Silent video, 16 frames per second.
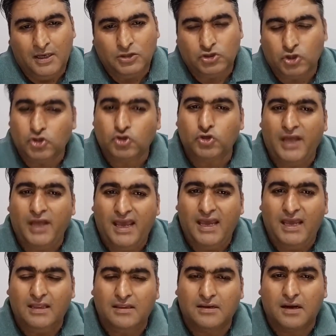So
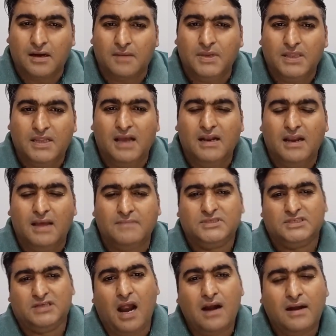today in Ramadan,
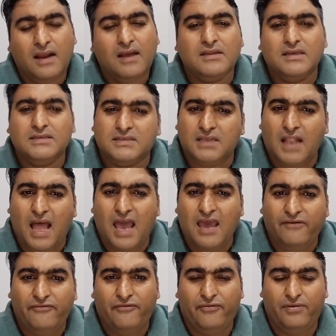I'm starting these
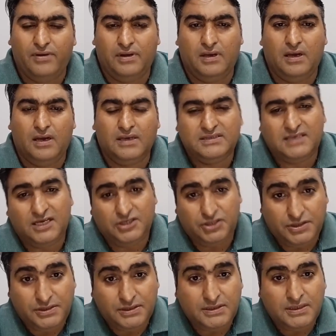live
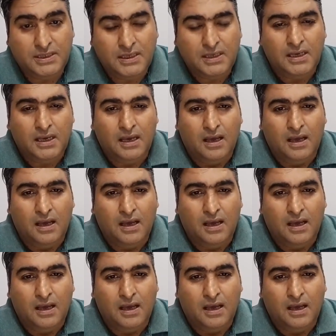sessions.